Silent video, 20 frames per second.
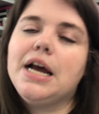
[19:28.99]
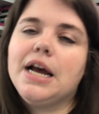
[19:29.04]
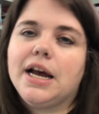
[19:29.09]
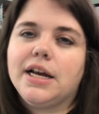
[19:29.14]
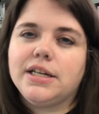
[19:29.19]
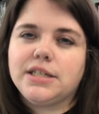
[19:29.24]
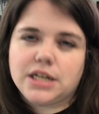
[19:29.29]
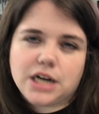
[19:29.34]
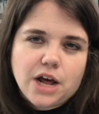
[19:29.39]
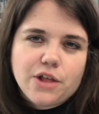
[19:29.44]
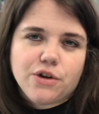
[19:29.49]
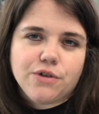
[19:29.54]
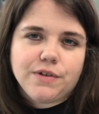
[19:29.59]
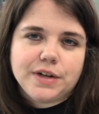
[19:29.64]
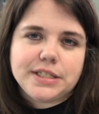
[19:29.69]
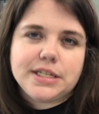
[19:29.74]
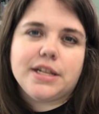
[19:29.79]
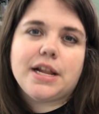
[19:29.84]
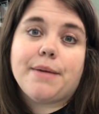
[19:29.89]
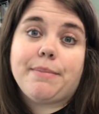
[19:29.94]
is another
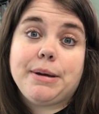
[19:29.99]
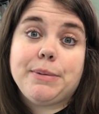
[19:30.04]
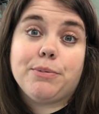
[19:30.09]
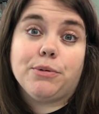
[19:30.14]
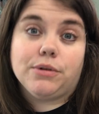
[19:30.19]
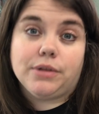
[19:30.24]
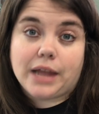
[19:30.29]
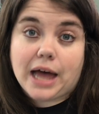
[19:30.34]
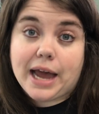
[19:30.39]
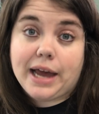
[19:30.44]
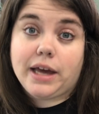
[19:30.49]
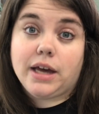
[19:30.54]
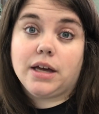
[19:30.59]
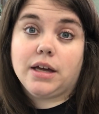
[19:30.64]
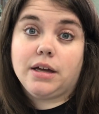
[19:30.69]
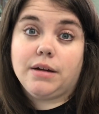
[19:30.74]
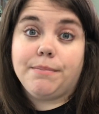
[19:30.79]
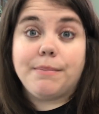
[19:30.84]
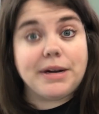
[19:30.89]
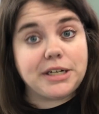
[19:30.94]
reason that people like
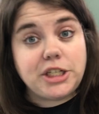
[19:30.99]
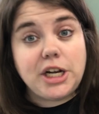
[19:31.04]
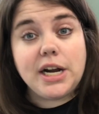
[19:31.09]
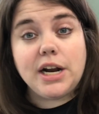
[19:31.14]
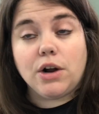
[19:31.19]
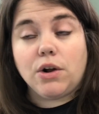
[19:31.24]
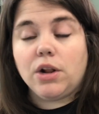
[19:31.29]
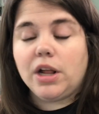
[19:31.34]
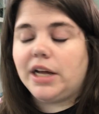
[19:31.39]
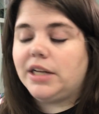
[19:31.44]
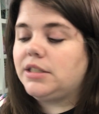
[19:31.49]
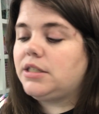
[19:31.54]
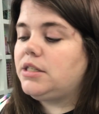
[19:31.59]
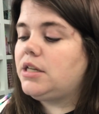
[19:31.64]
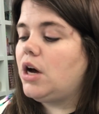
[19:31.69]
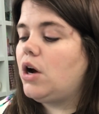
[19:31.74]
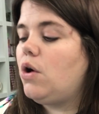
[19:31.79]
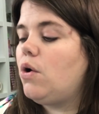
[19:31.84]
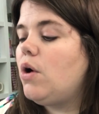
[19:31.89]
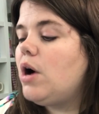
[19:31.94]
my channel. And
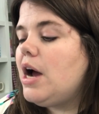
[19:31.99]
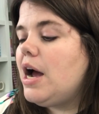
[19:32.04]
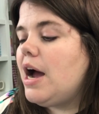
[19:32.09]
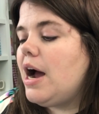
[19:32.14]
so